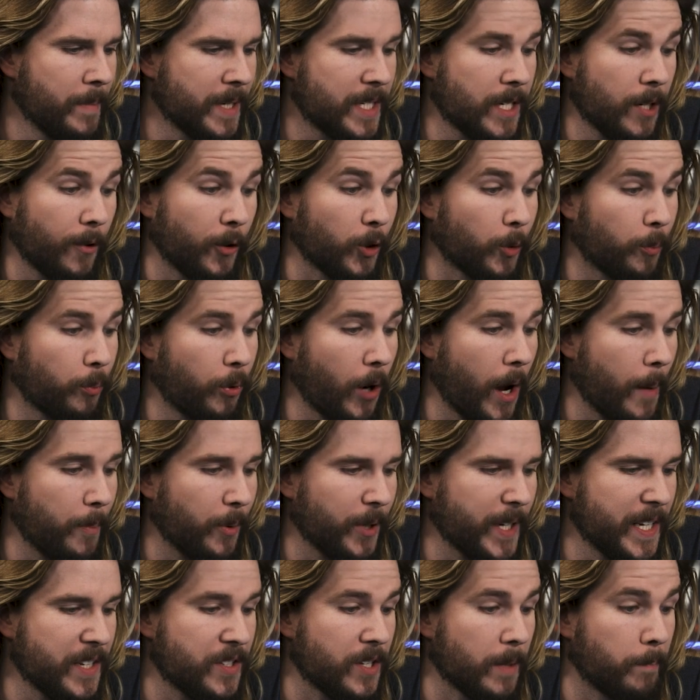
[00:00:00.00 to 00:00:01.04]
material
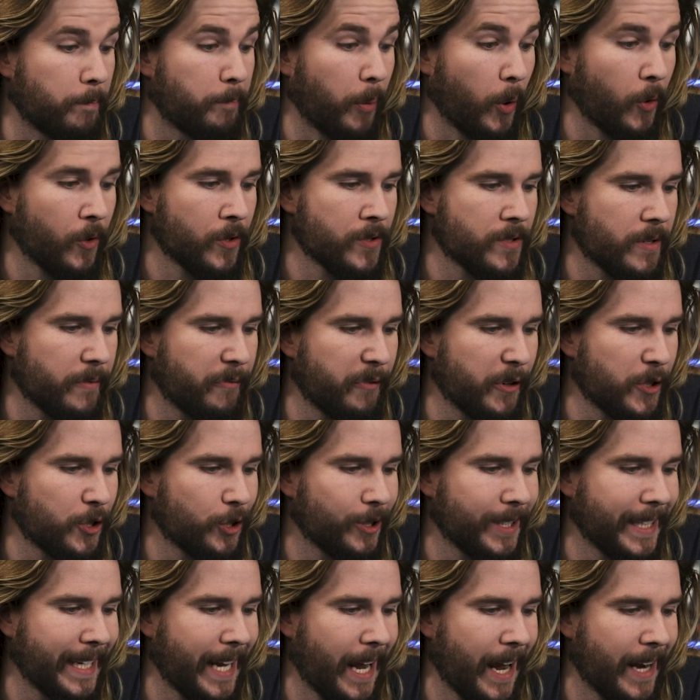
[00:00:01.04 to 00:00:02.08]
properties, it burns efficiently,